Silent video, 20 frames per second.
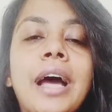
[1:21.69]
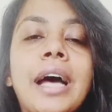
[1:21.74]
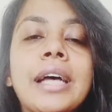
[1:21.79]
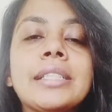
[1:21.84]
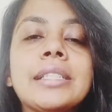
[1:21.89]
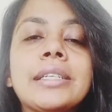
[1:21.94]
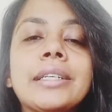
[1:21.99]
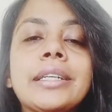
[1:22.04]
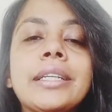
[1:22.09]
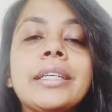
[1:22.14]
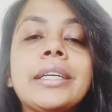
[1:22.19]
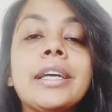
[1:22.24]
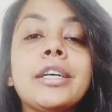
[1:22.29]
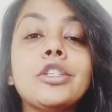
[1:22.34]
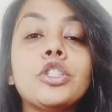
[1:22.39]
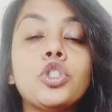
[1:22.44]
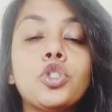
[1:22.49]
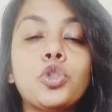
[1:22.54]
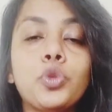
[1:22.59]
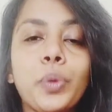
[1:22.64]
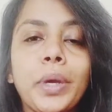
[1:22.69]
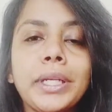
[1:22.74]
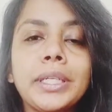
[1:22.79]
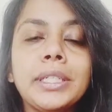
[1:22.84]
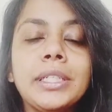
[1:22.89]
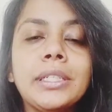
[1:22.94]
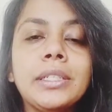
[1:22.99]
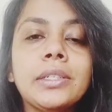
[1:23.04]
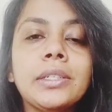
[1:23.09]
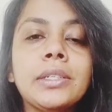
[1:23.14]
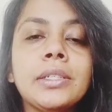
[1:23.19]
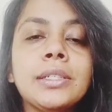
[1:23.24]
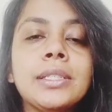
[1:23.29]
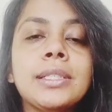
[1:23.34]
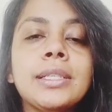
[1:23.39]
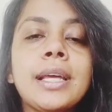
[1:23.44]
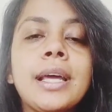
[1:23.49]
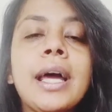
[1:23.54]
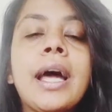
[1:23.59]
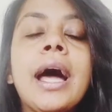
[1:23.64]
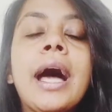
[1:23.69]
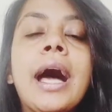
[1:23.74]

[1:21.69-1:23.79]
as early as 20 years,